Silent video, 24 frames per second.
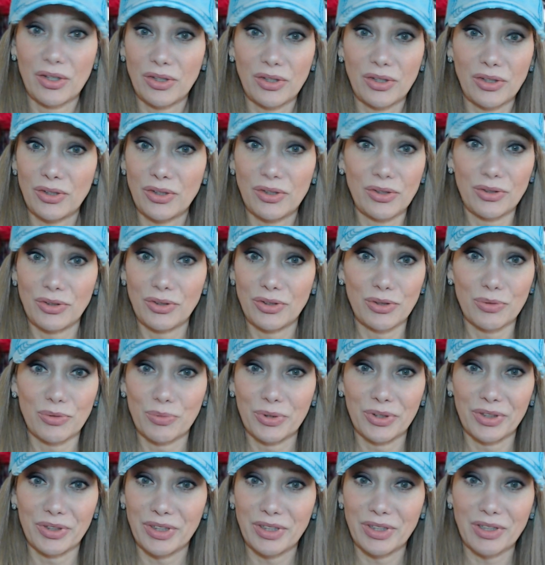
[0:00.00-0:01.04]
You're
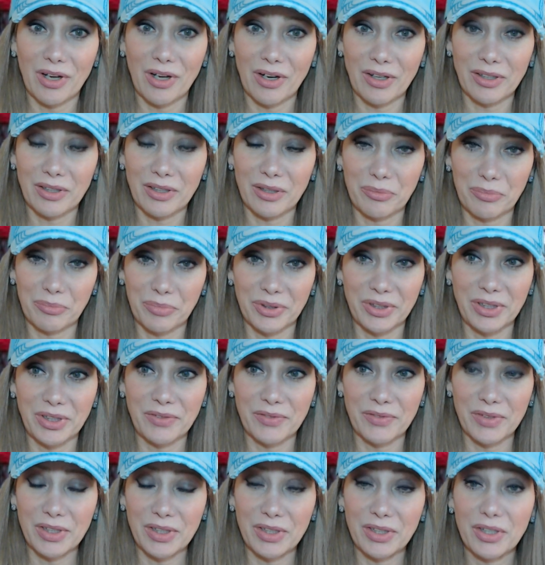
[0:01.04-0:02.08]
really not going to
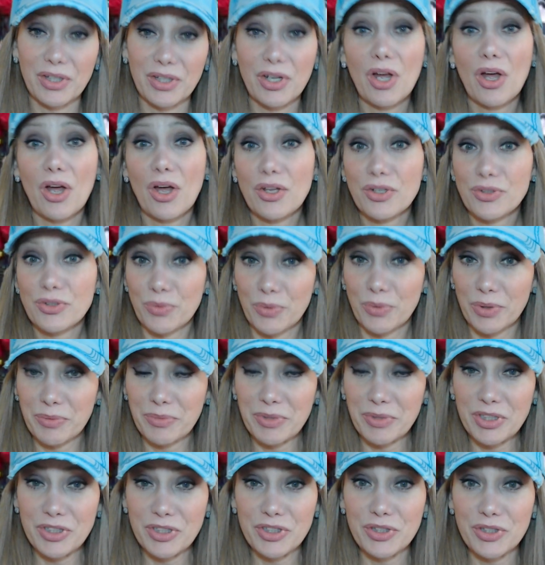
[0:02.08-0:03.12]
believe it. So what I'm
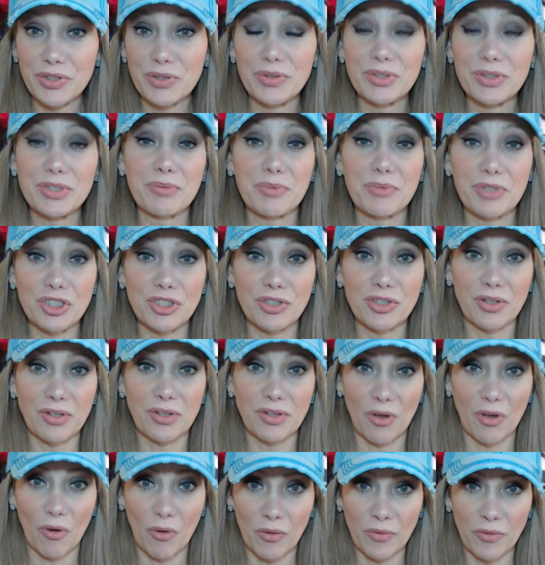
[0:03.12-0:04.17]
going to do is I'm going to show you
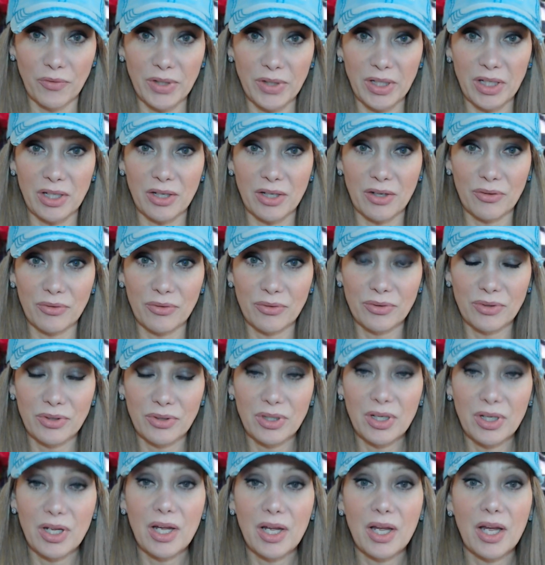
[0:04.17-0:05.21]
the whole video,
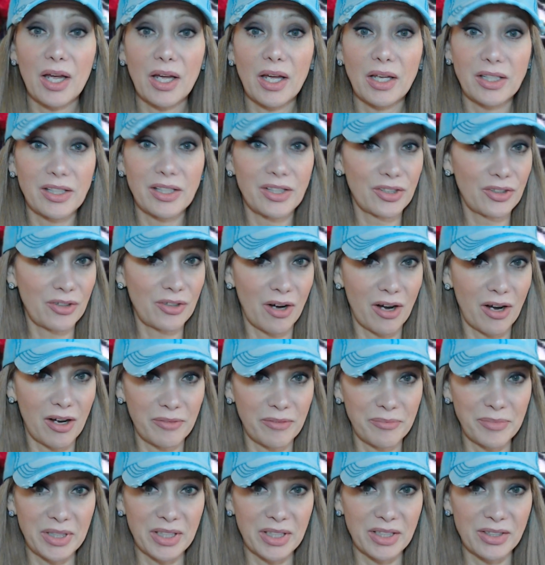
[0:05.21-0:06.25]
and in the
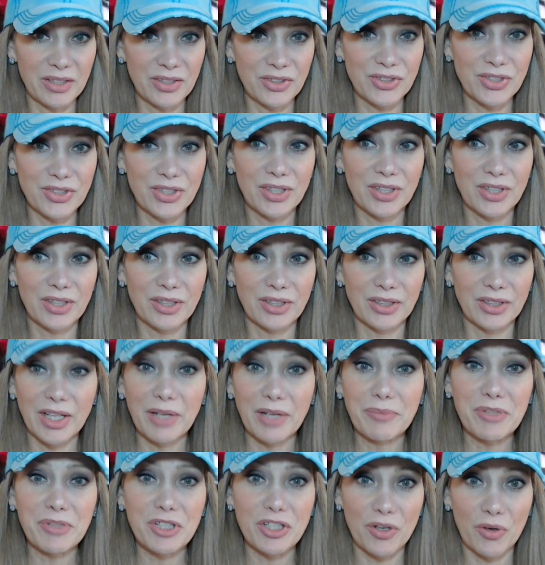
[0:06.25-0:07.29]
comments
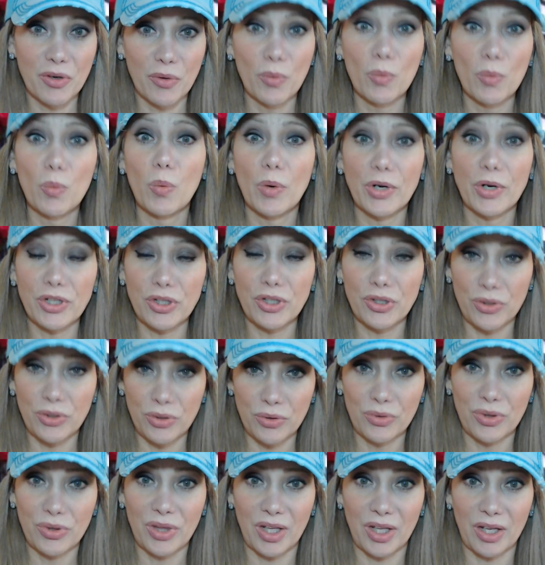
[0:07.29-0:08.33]
let me know what
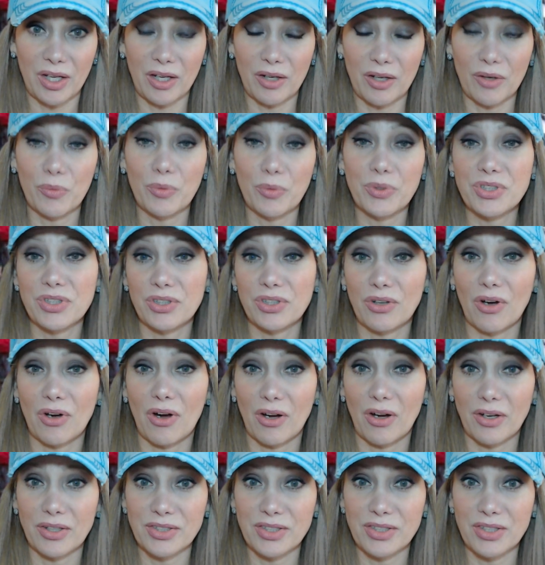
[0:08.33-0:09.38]
you think was the
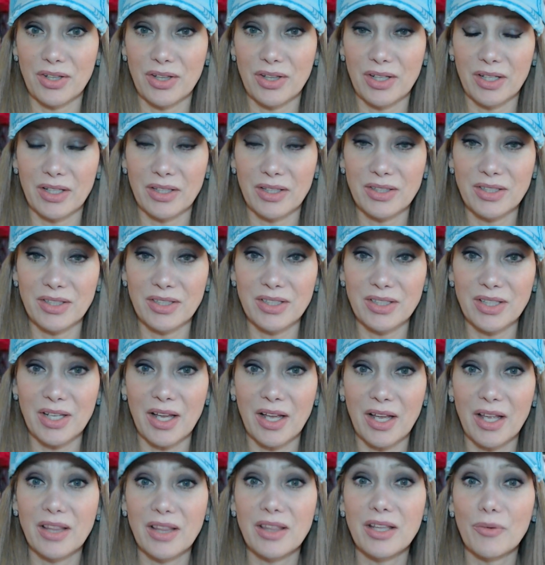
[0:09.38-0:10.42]
cause of this,
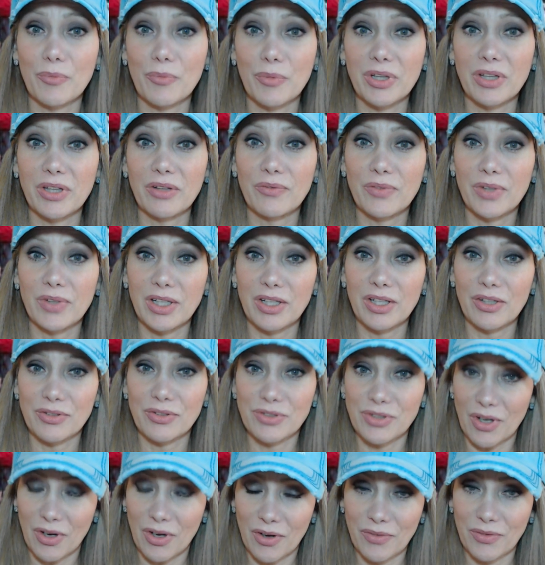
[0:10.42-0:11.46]
and then when the
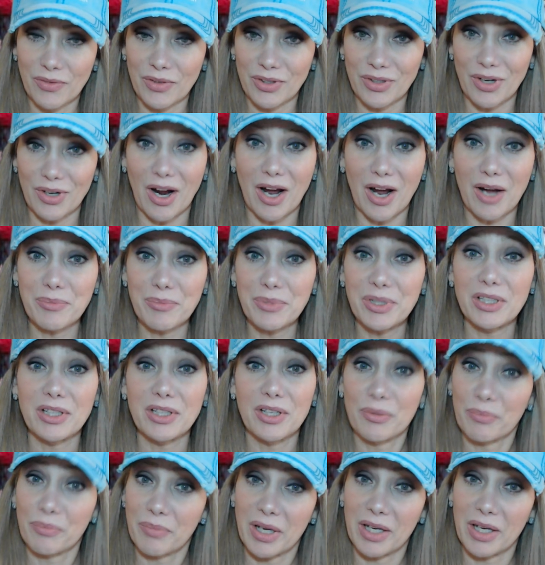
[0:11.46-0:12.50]
video's over I'm going to
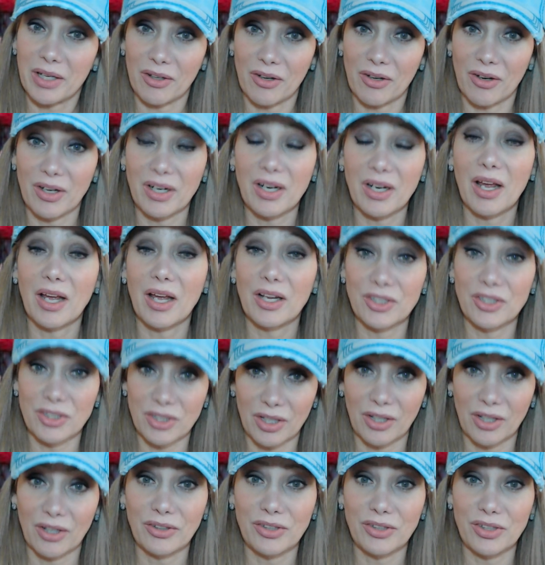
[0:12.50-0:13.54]
come back on and
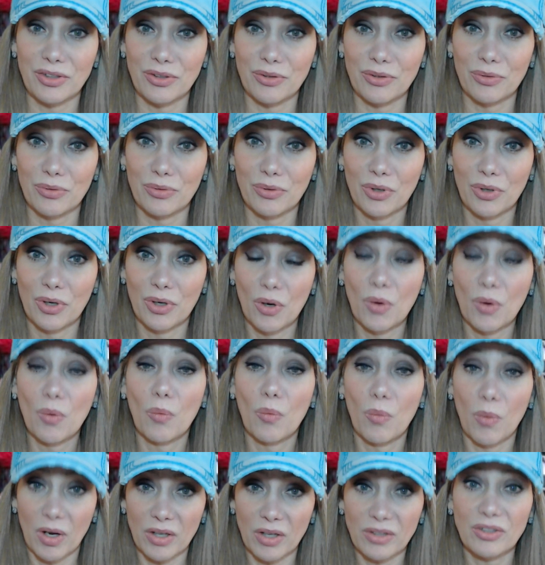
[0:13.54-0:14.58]
tell you
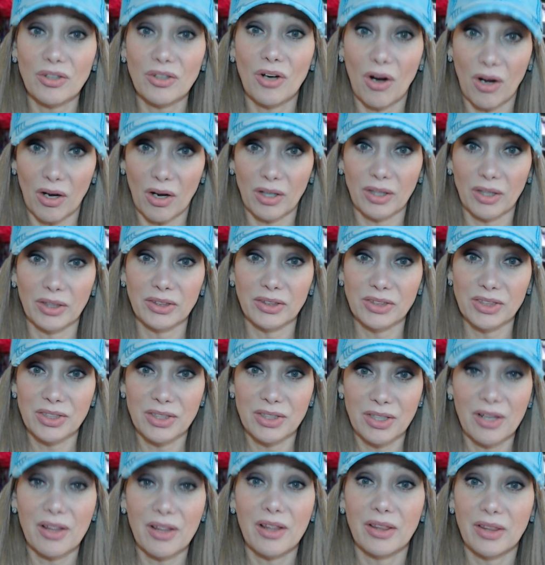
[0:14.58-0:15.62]
what caused
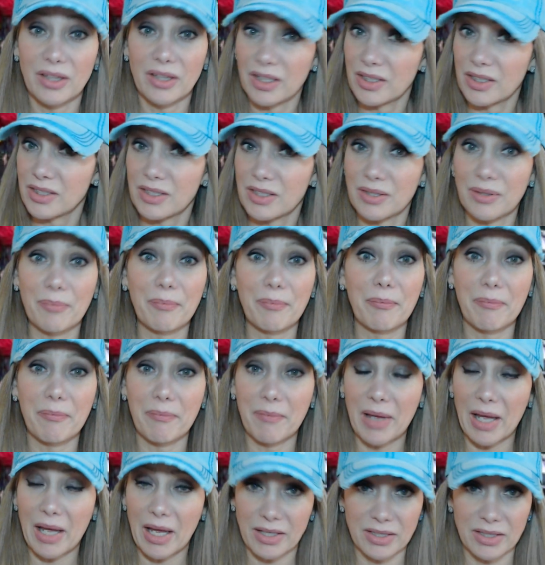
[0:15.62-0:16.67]
this
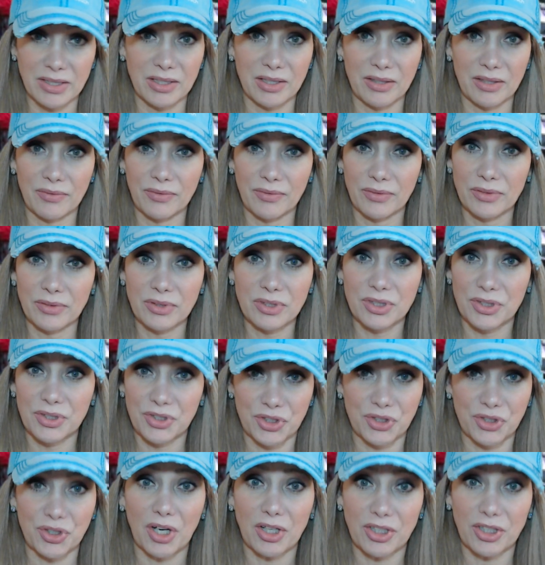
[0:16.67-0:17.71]
massive
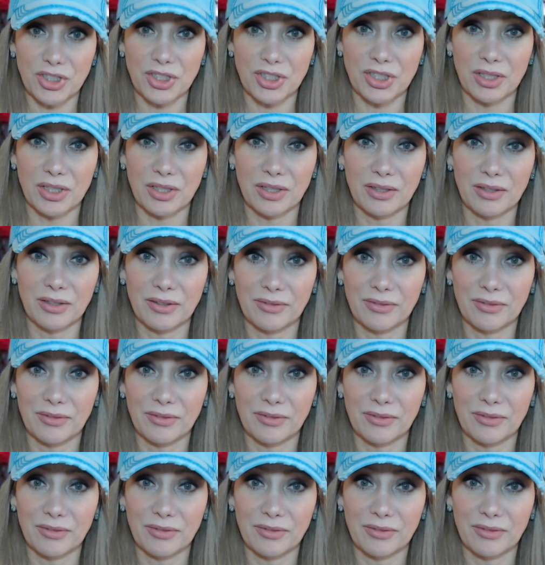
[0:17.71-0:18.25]
destruction.